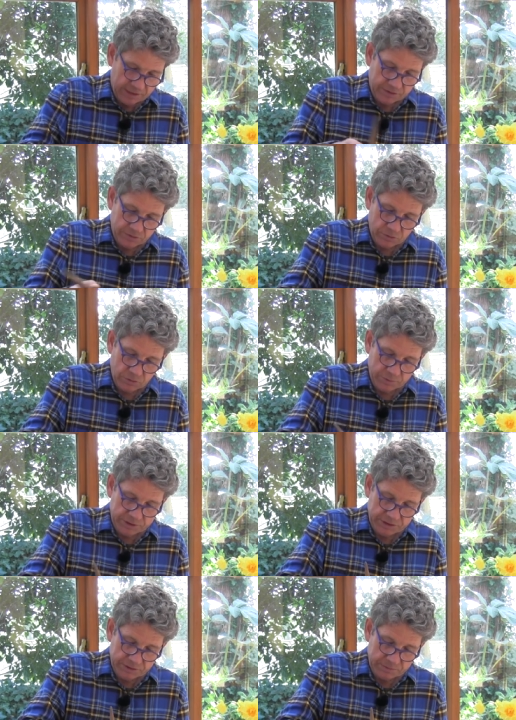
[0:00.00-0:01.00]
And all
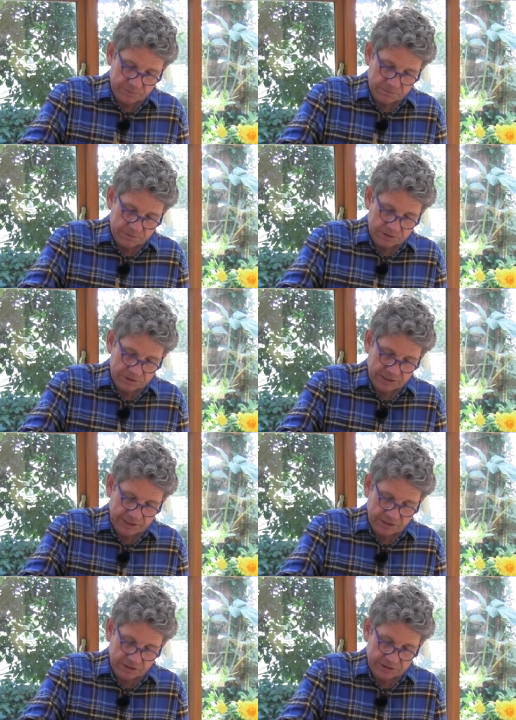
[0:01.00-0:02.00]
we do is
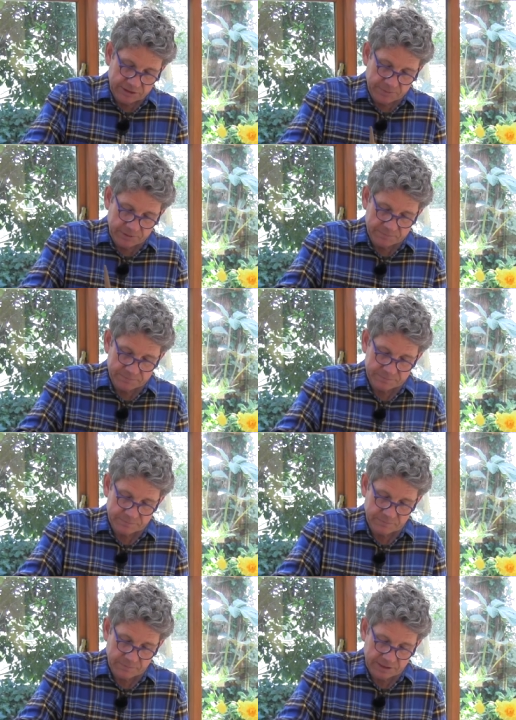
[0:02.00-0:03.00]
take our dibber,
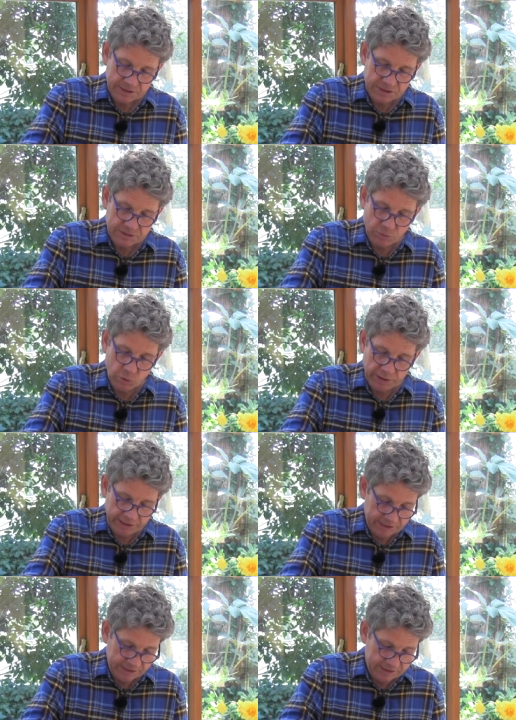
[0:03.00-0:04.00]
make a small
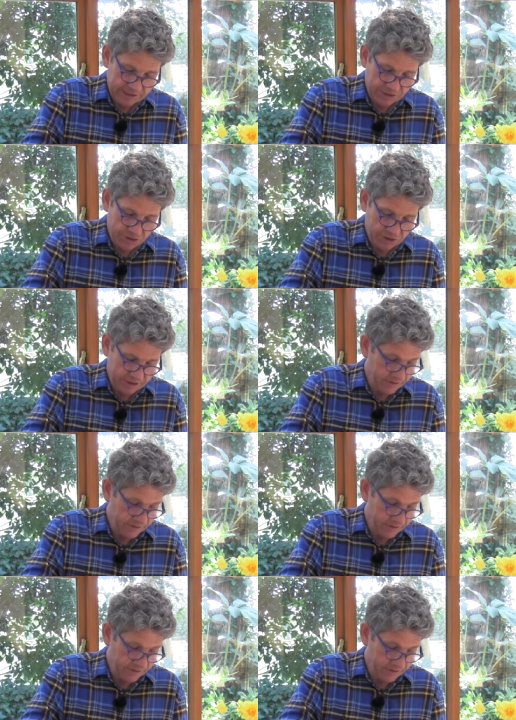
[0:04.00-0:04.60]
indentation